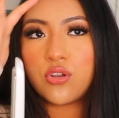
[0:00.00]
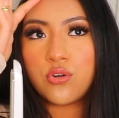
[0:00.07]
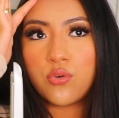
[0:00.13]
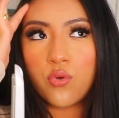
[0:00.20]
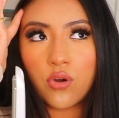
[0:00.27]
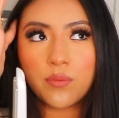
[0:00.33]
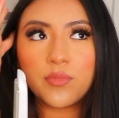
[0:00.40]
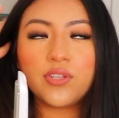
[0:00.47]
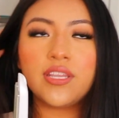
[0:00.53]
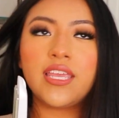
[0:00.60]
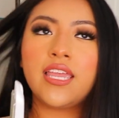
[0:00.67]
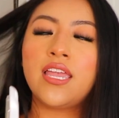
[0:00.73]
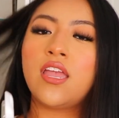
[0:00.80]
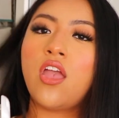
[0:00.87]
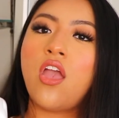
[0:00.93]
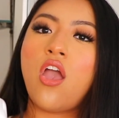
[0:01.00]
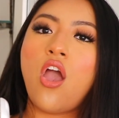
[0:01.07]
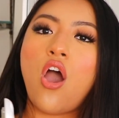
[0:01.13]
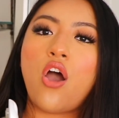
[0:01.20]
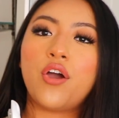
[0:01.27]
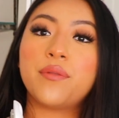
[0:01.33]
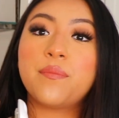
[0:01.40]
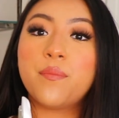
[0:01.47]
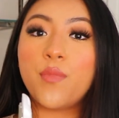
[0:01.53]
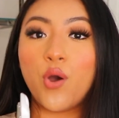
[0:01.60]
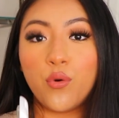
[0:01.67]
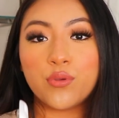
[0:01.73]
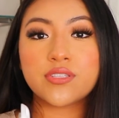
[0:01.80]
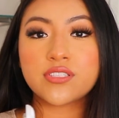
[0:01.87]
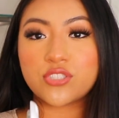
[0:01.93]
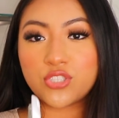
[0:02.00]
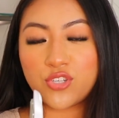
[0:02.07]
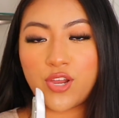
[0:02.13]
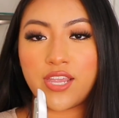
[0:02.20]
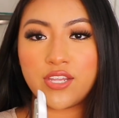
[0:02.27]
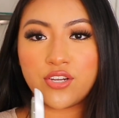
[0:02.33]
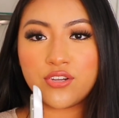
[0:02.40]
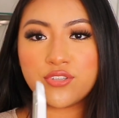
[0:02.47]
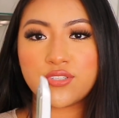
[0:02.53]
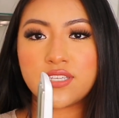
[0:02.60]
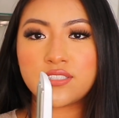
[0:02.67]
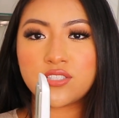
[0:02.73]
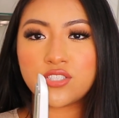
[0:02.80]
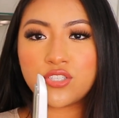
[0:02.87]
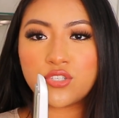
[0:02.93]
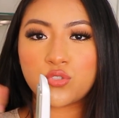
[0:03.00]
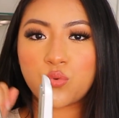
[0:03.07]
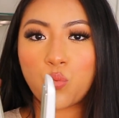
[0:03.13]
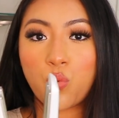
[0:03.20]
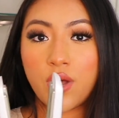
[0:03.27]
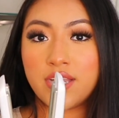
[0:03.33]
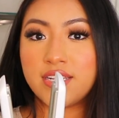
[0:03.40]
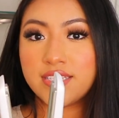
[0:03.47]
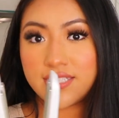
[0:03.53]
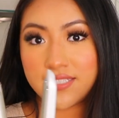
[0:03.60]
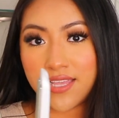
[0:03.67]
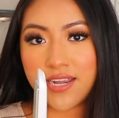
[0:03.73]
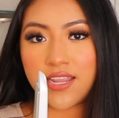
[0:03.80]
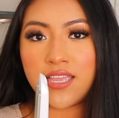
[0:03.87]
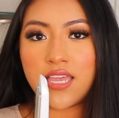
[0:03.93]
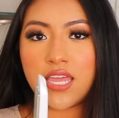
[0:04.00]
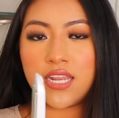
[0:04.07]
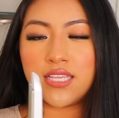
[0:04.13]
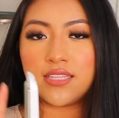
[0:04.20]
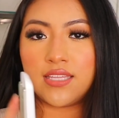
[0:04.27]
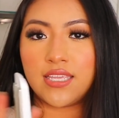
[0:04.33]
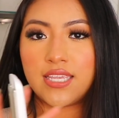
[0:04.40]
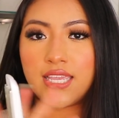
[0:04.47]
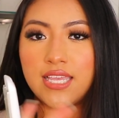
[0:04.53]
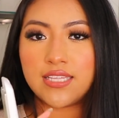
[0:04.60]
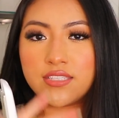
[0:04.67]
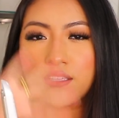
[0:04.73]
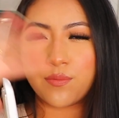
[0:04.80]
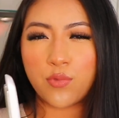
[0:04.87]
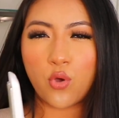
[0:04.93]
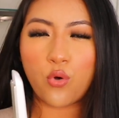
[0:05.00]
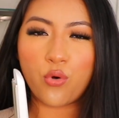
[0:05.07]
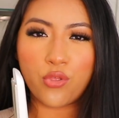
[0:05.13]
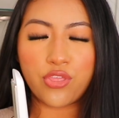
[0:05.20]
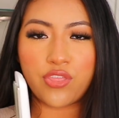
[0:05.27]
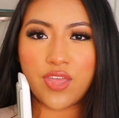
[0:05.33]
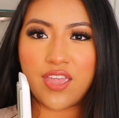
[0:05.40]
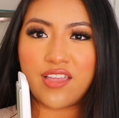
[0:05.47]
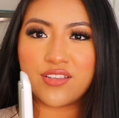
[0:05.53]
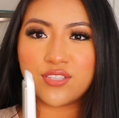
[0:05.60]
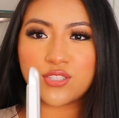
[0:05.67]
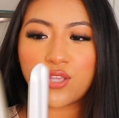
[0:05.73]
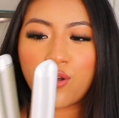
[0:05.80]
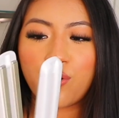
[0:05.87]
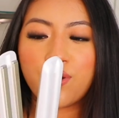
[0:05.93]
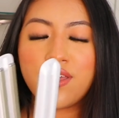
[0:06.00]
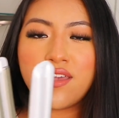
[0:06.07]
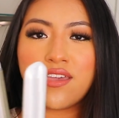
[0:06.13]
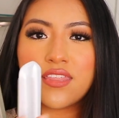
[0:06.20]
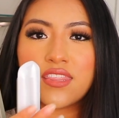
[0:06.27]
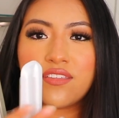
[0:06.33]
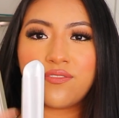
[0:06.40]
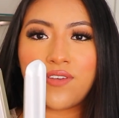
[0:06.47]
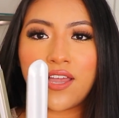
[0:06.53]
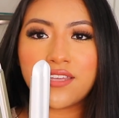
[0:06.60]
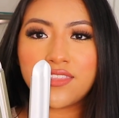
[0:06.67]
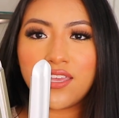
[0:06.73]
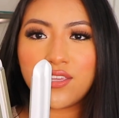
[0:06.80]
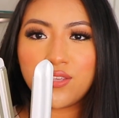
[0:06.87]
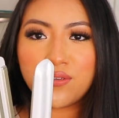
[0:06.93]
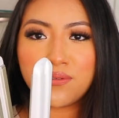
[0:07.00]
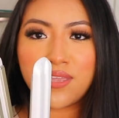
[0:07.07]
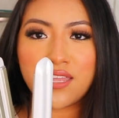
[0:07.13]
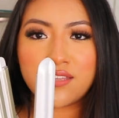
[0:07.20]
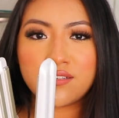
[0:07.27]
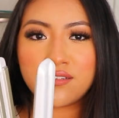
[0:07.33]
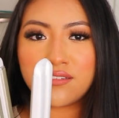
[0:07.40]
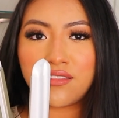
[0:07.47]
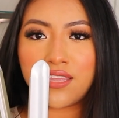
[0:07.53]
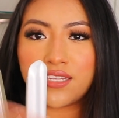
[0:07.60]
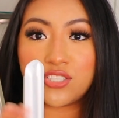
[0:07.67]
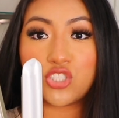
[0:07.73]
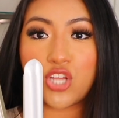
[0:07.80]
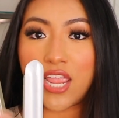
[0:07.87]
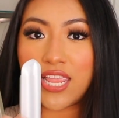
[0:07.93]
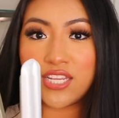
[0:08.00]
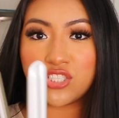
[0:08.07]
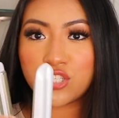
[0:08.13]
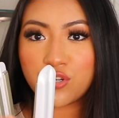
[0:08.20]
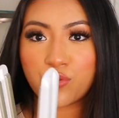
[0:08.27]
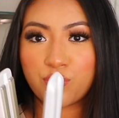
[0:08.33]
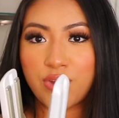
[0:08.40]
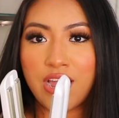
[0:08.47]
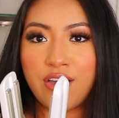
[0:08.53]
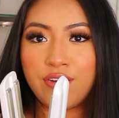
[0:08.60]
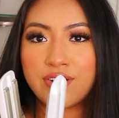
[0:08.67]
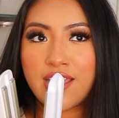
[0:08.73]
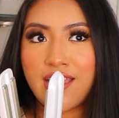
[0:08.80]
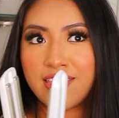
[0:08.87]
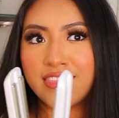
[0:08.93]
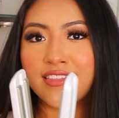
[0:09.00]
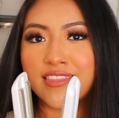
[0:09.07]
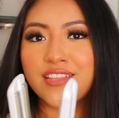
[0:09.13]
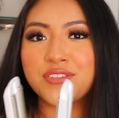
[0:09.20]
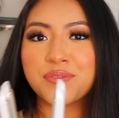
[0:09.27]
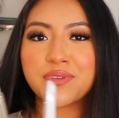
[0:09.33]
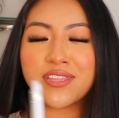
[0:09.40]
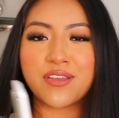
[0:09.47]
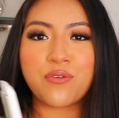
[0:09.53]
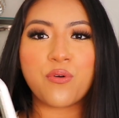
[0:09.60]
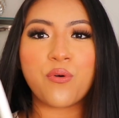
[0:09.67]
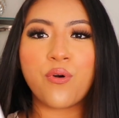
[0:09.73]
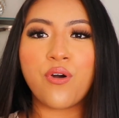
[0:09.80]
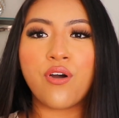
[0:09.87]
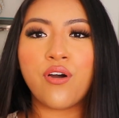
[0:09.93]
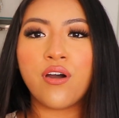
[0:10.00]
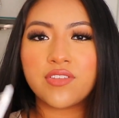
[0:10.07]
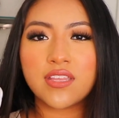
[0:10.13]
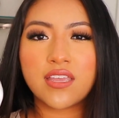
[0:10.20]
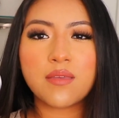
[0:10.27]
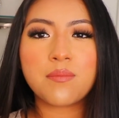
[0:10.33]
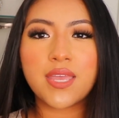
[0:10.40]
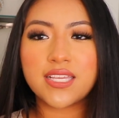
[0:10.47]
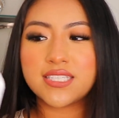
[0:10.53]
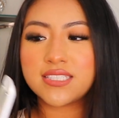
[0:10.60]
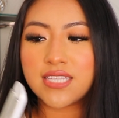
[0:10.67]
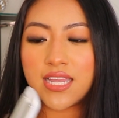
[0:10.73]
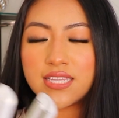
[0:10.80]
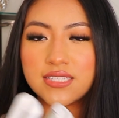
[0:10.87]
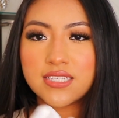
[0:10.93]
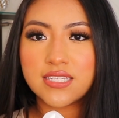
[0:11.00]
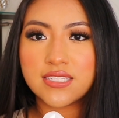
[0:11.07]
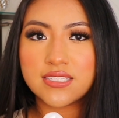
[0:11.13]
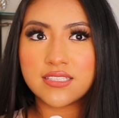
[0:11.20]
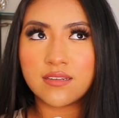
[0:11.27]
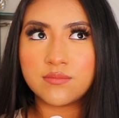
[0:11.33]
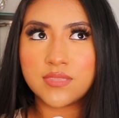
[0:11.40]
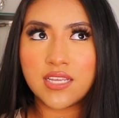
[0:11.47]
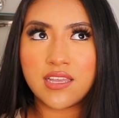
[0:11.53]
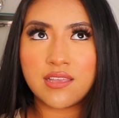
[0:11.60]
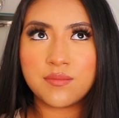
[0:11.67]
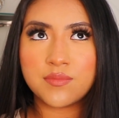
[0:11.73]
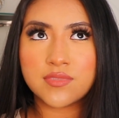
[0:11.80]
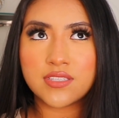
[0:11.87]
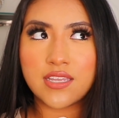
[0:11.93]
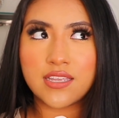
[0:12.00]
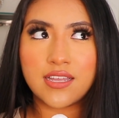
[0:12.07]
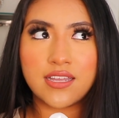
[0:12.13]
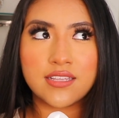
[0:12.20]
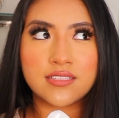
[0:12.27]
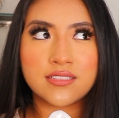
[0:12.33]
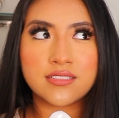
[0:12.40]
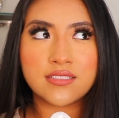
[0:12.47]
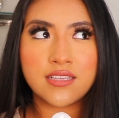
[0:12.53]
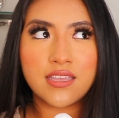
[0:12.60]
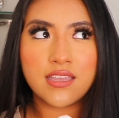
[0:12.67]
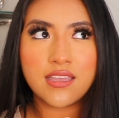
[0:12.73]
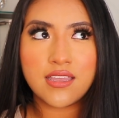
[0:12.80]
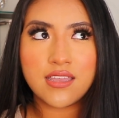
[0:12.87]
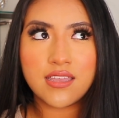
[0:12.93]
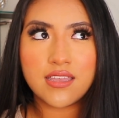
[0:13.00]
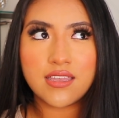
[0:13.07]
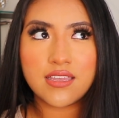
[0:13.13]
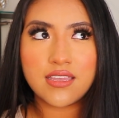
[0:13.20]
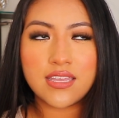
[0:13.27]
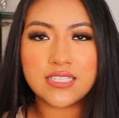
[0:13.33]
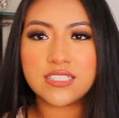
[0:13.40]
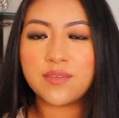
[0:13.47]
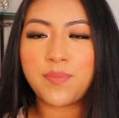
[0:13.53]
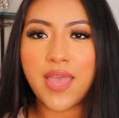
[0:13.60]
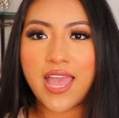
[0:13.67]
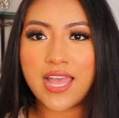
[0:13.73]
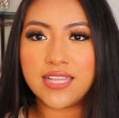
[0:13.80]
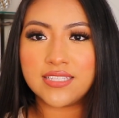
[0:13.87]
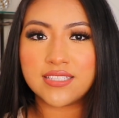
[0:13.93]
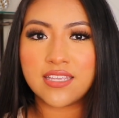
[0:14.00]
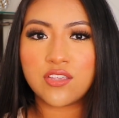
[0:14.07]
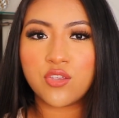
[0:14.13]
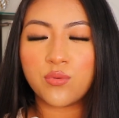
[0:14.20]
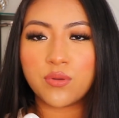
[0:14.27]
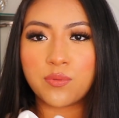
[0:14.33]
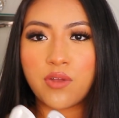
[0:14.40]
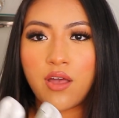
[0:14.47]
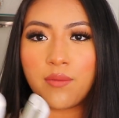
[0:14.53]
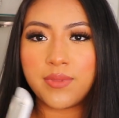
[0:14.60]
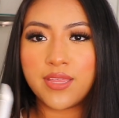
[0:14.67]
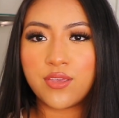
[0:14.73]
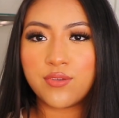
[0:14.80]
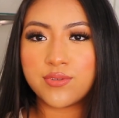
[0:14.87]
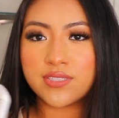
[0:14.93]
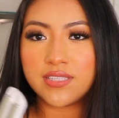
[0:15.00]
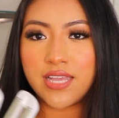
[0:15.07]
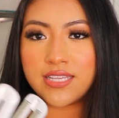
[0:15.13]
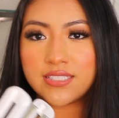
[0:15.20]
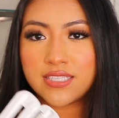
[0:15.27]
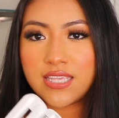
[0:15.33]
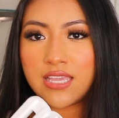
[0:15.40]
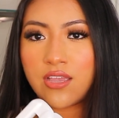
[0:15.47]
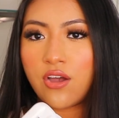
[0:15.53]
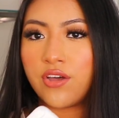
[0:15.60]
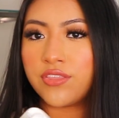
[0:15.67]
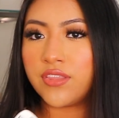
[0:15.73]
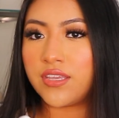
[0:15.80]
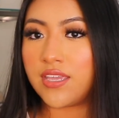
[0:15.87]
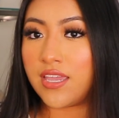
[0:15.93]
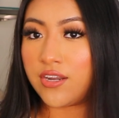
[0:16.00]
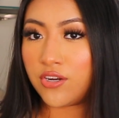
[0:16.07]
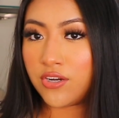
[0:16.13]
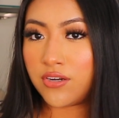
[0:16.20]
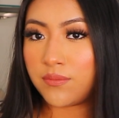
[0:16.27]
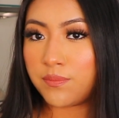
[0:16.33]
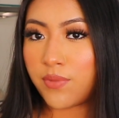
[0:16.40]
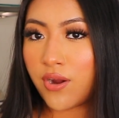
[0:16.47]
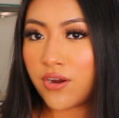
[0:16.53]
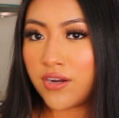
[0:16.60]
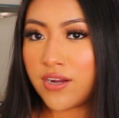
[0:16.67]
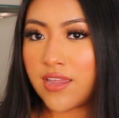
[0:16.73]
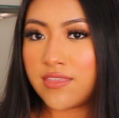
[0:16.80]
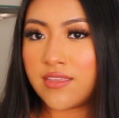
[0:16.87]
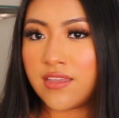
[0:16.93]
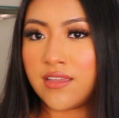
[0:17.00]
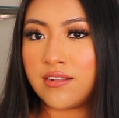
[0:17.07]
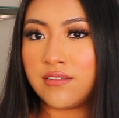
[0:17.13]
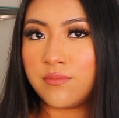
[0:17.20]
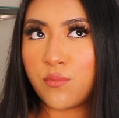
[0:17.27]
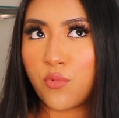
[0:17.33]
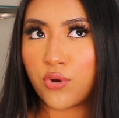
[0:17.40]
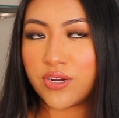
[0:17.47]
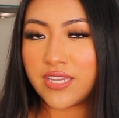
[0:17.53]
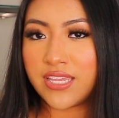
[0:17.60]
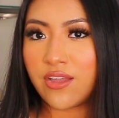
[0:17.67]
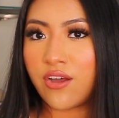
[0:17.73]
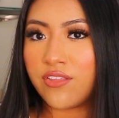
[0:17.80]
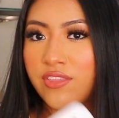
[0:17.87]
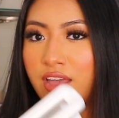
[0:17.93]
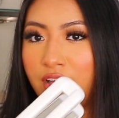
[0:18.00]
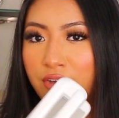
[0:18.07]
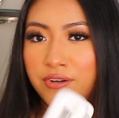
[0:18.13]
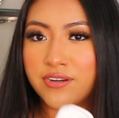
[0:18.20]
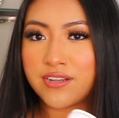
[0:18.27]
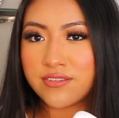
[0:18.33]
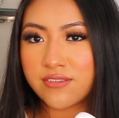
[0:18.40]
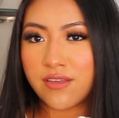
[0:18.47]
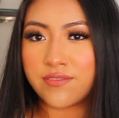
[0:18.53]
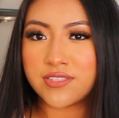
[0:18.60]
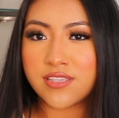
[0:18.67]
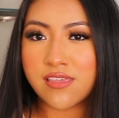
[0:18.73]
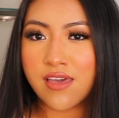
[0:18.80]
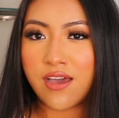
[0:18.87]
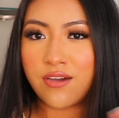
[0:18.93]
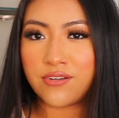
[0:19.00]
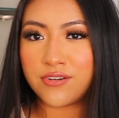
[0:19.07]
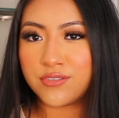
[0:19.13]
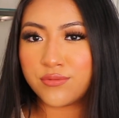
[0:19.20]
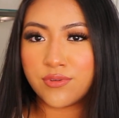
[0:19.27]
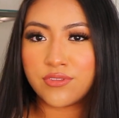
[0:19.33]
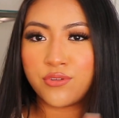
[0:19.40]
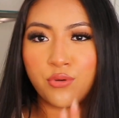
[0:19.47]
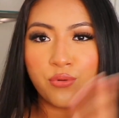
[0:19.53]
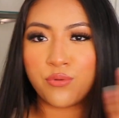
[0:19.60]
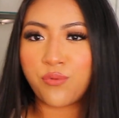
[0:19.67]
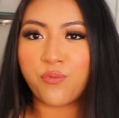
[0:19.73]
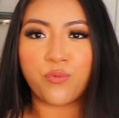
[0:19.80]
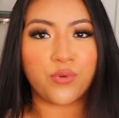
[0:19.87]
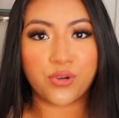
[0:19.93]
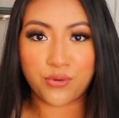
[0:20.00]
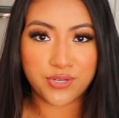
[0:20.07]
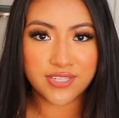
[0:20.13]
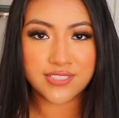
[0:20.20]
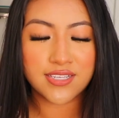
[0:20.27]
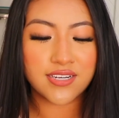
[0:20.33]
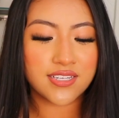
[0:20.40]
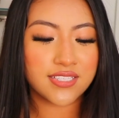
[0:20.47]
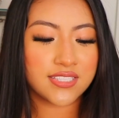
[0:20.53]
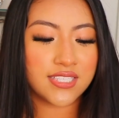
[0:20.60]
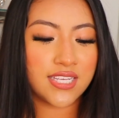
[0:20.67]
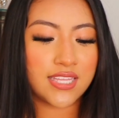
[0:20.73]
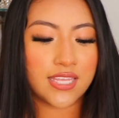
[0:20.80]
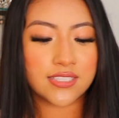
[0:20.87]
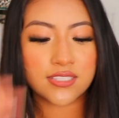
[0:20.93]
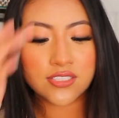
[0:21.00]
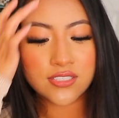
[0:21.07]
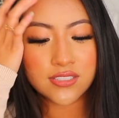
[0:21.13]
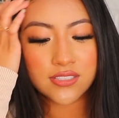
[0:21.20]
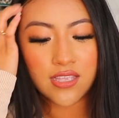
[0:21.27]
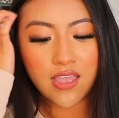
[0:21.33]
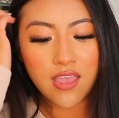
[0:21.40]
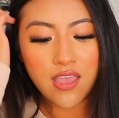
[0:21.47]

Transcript: Normally on most straighteners it's just 1 setting and it like heats up the whole thing. So the fact that you can like change it around, I think that's really cool. I feel like it makes sense, because sometimes I guess it depends, like you would probably use less heat on the inner part and then more heat on the outer, because obviously the outer is what the whole world is gonna see. That's just